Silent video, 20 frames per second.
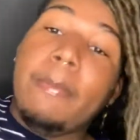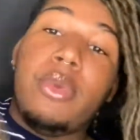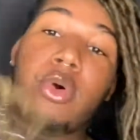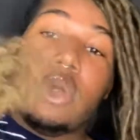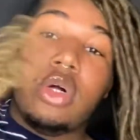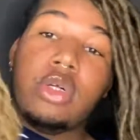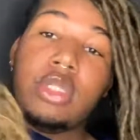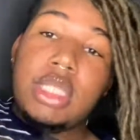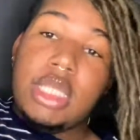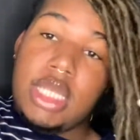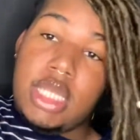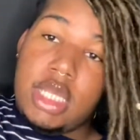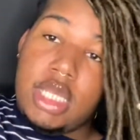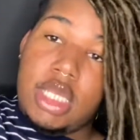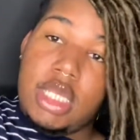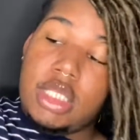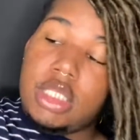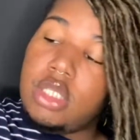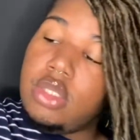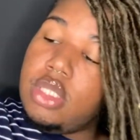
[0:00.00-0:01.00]
boiled
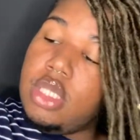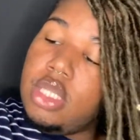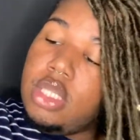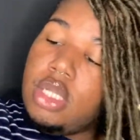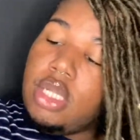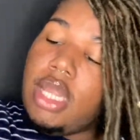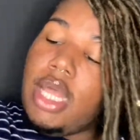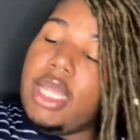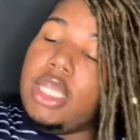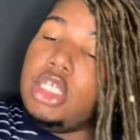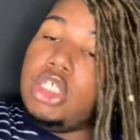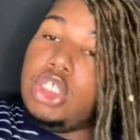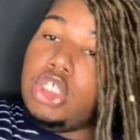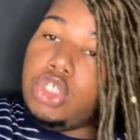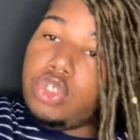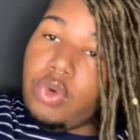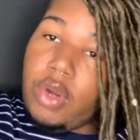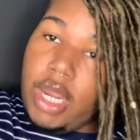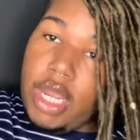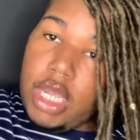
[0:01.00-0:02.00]
these, so then they're like
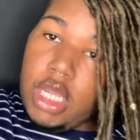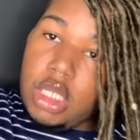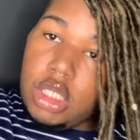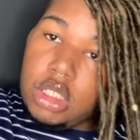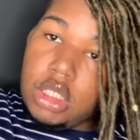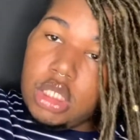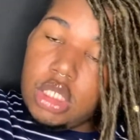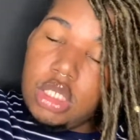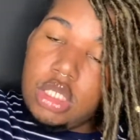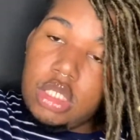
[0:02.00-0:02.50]
straight.